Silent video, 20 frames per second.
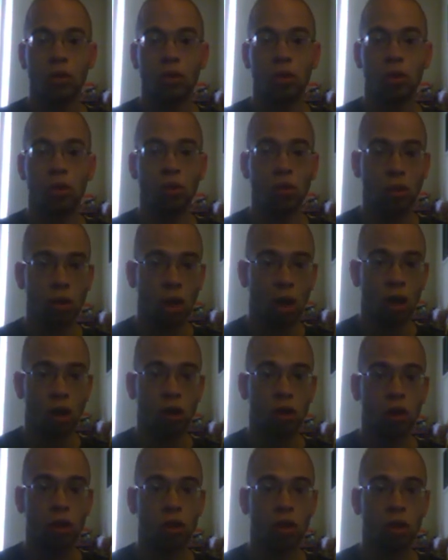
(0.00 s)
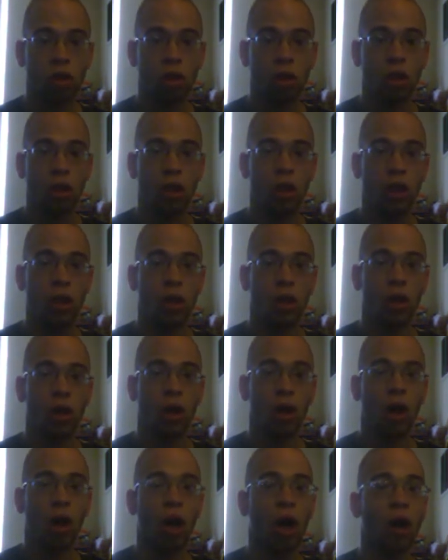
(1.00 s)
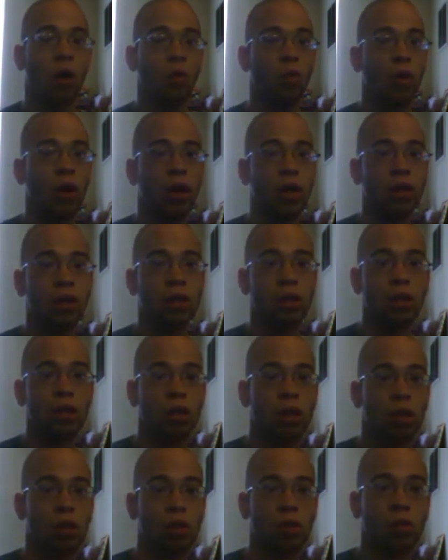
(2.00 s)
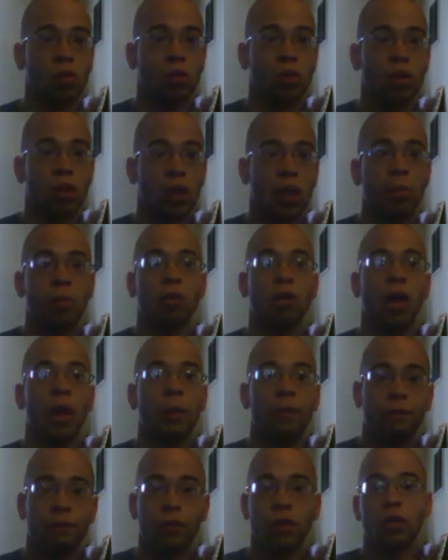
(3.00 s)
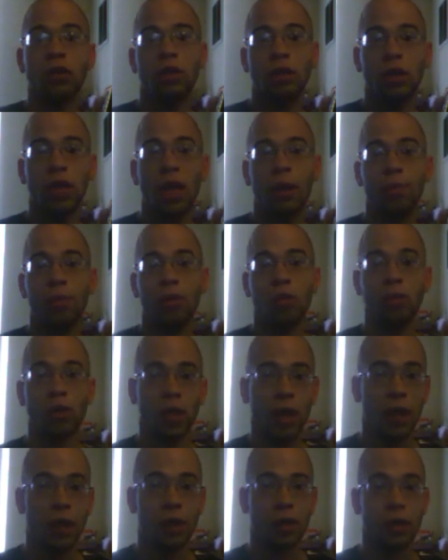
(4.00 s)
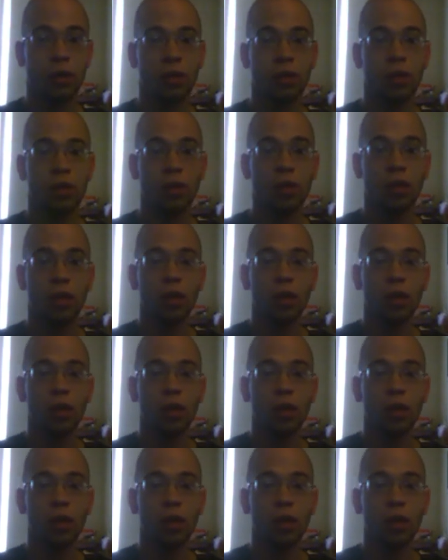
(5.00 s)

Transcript: Too Young, when Lemon Grab first debuted there,